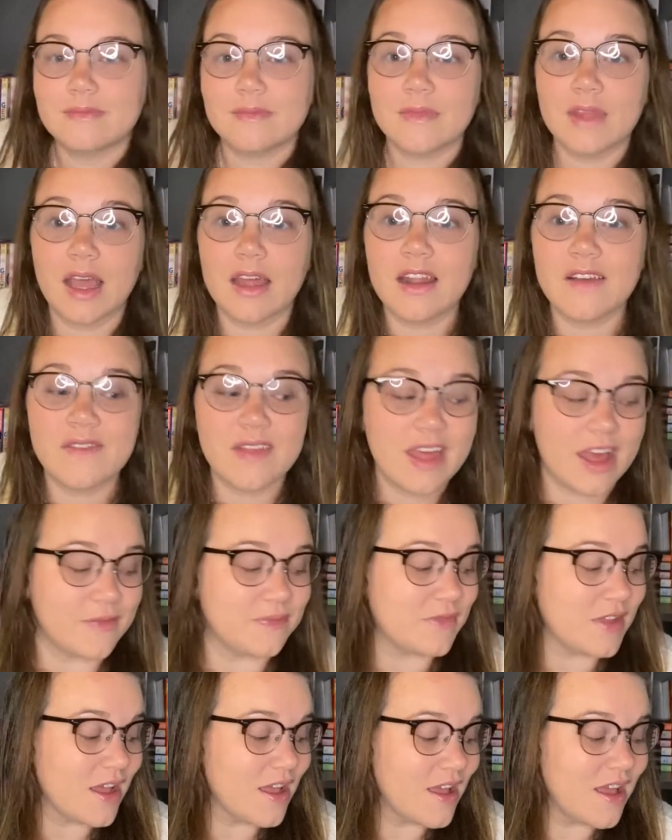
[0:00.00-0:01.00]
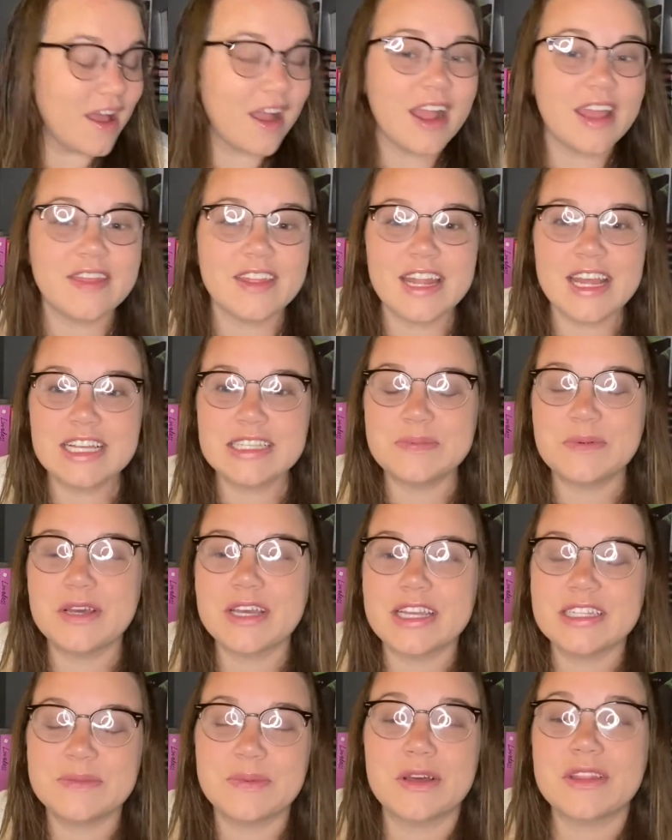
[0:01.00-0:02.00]
Enough of that. All right, the next book
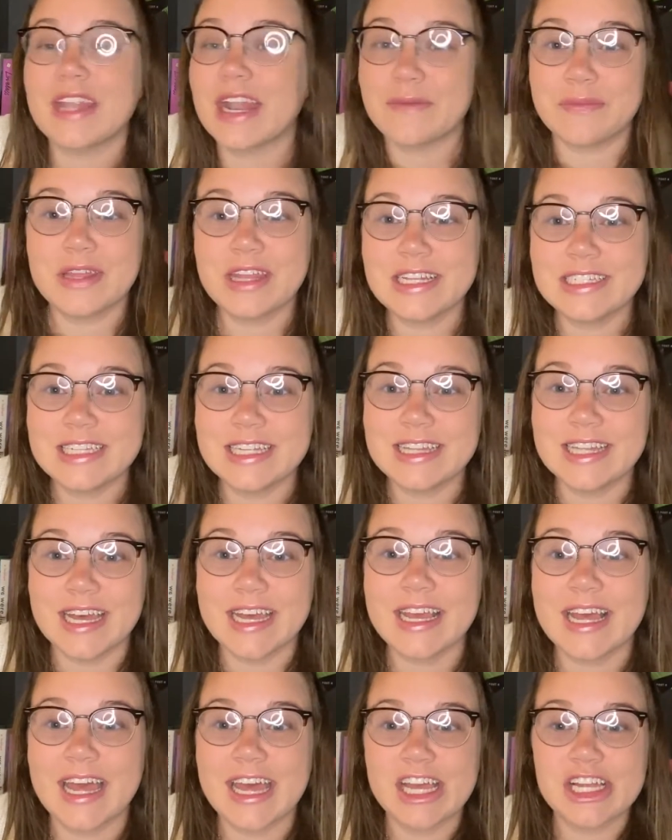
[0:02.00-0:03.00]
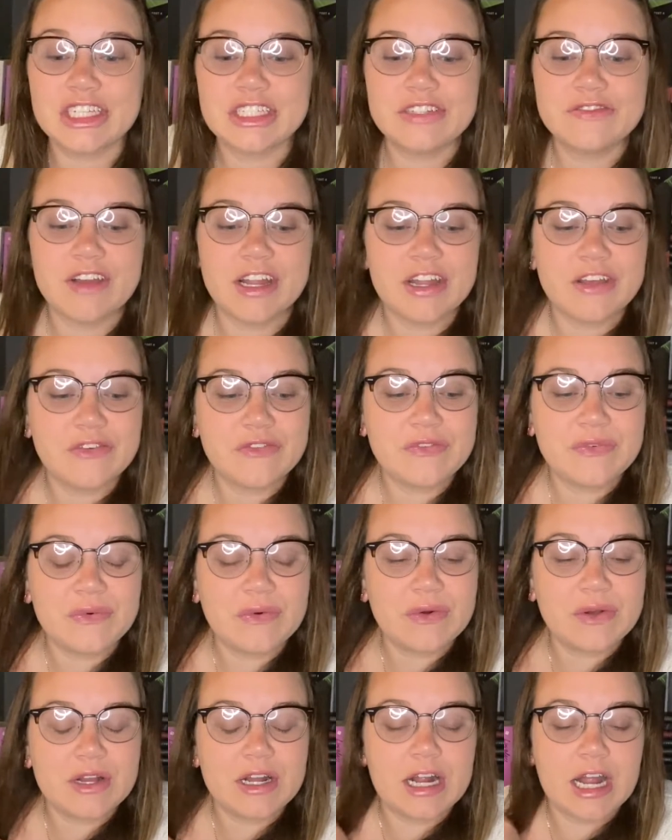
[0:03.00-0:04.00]
is a book that I really did like. I actually read it
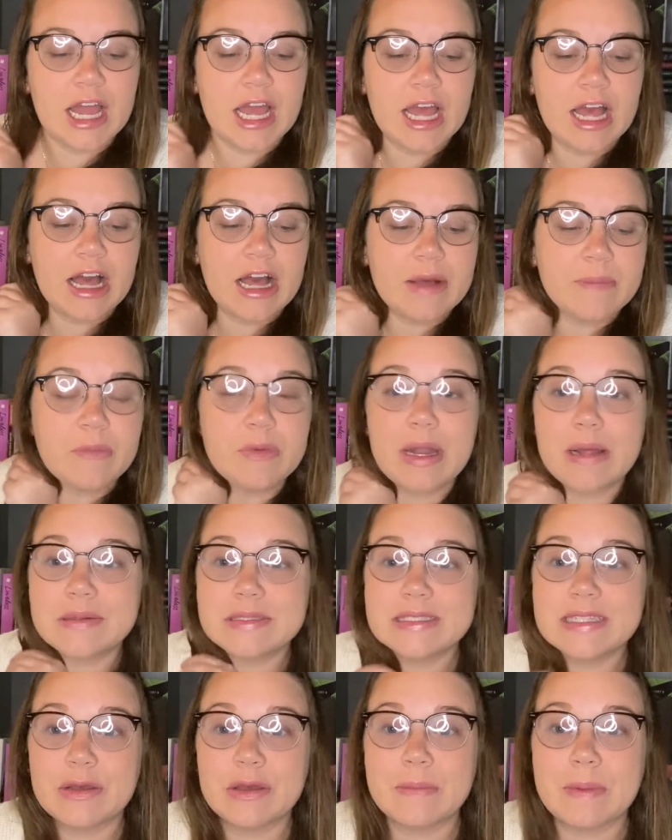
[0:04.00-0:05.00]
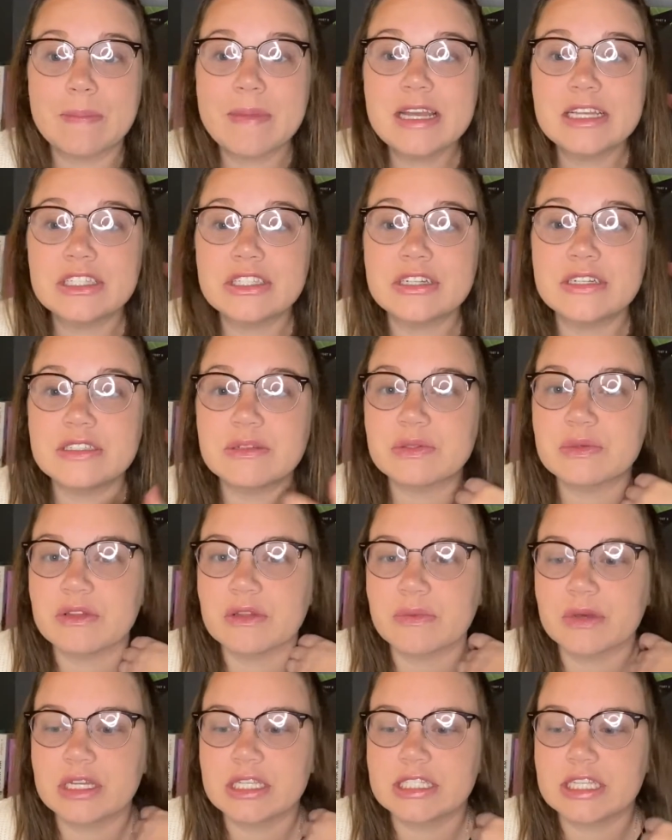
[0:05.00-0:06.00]
for when I was doing my master's. It was one of
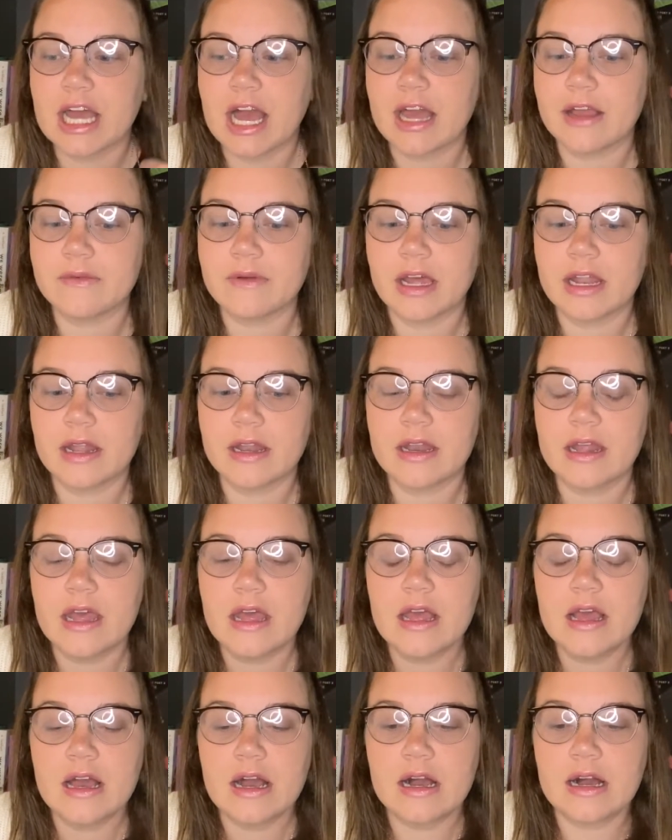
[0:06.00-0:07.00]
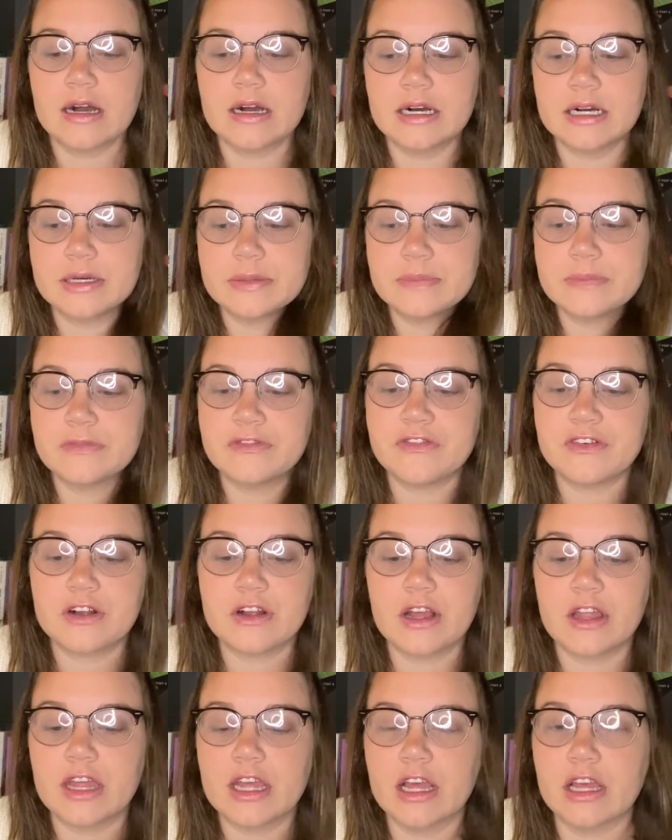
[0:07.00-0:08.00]
the books that I read
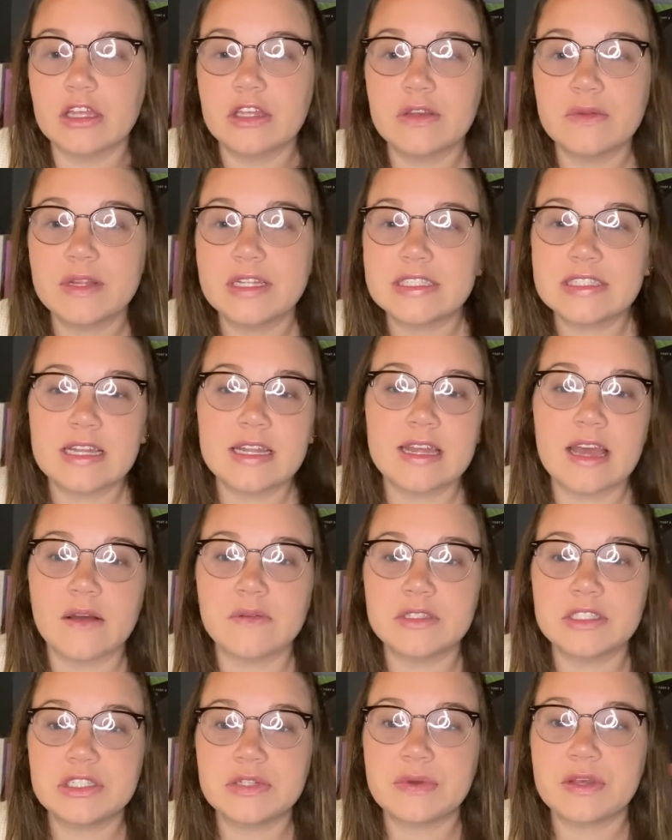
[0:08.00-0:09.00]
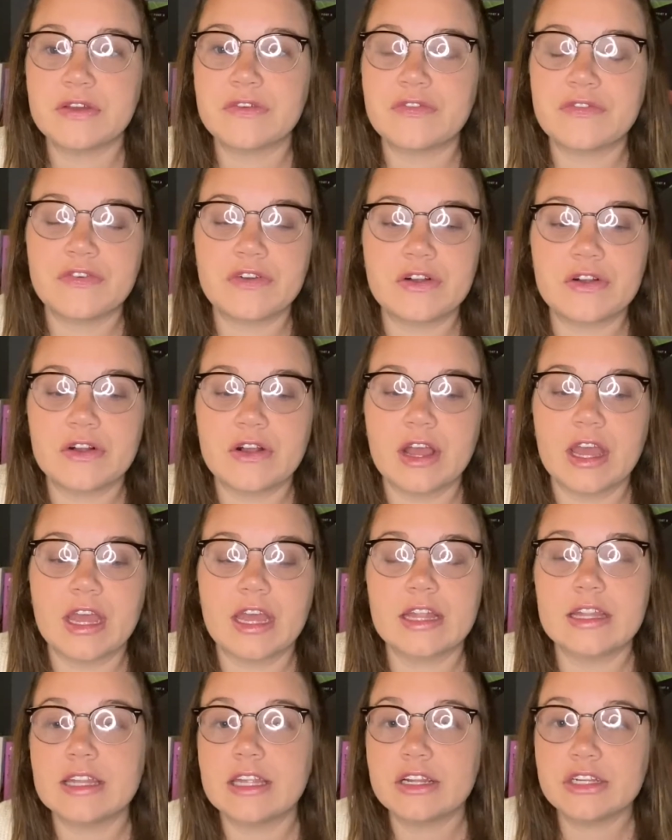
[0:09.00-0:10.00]
for like a unit study I was doing for
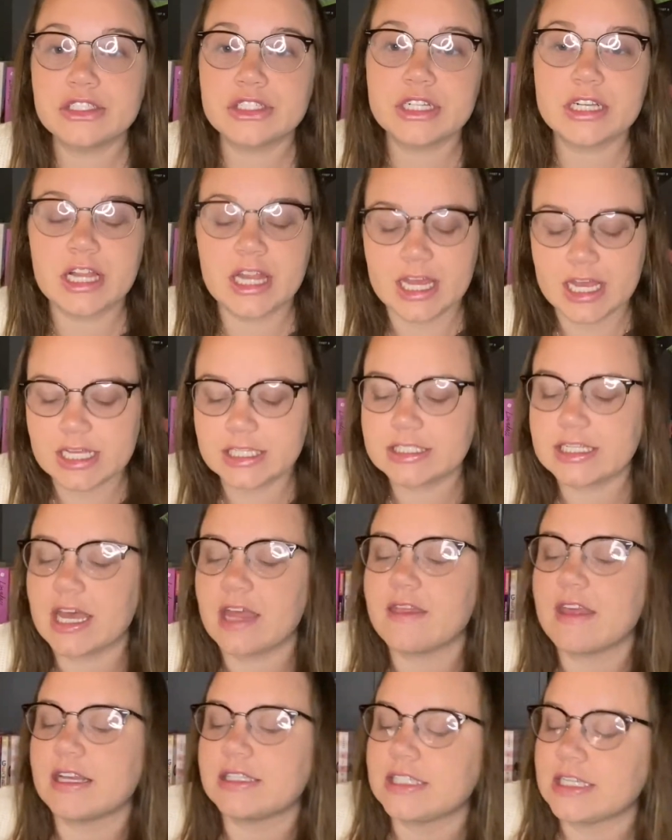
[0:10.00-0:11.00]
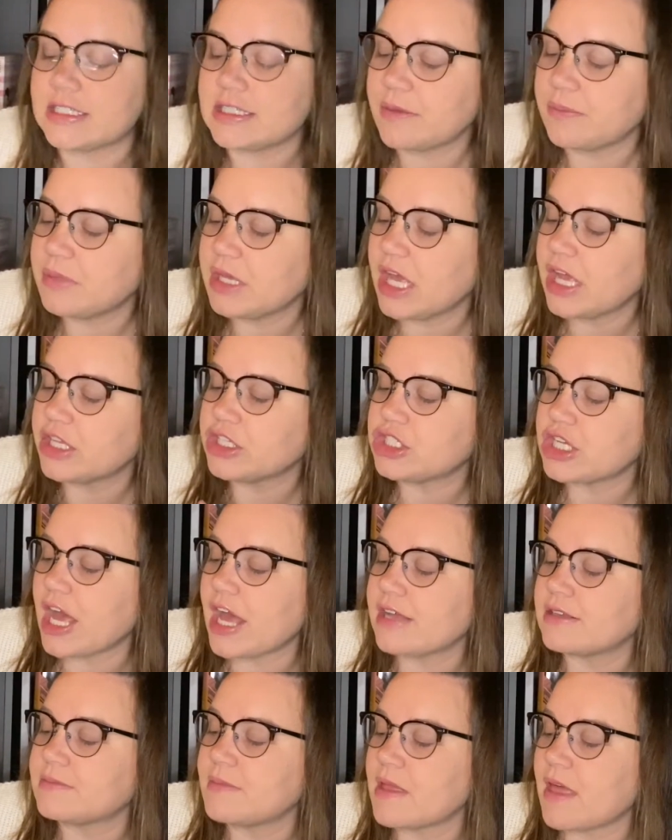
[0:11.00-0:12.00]
a literature class, and this is Being
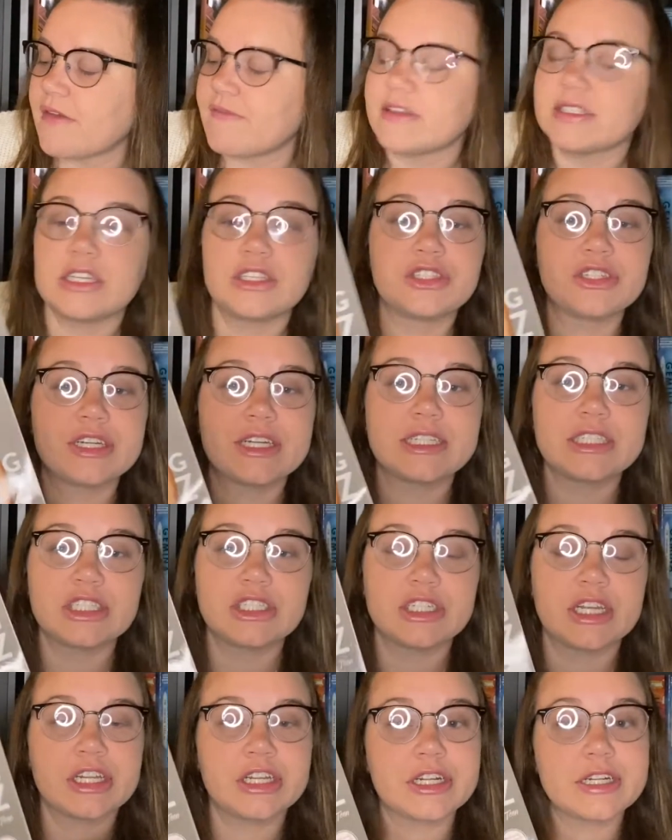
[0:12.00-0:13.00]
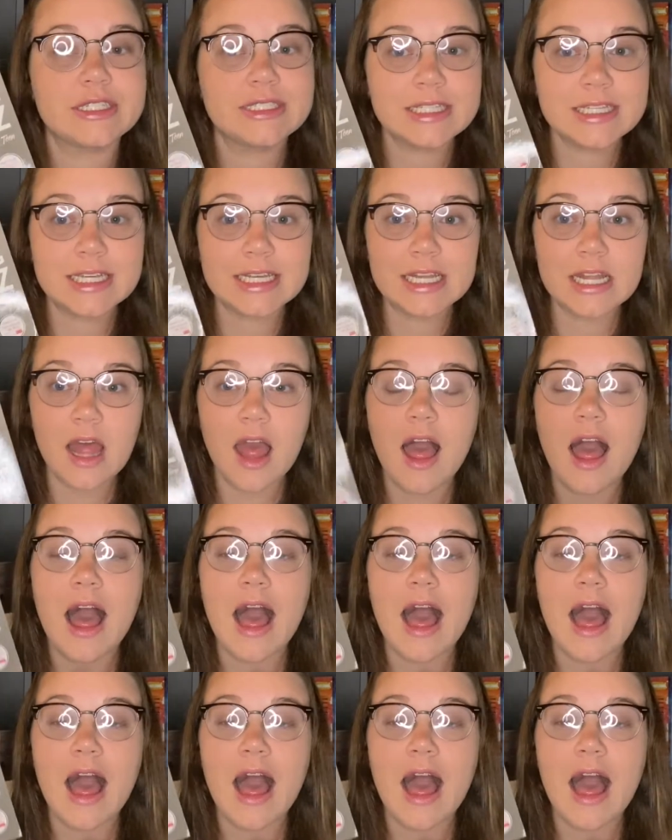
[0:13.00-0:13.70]
Jazz, My Life as a Transgender Teen.